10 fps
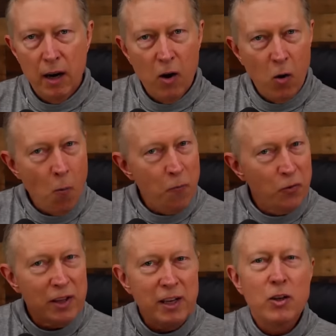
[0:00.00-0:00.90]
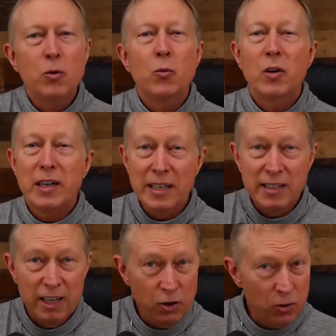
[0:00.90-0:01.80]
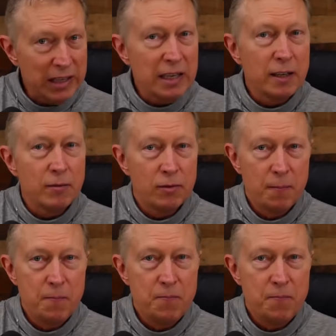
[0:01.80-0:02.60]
Hopefully you will continue to give.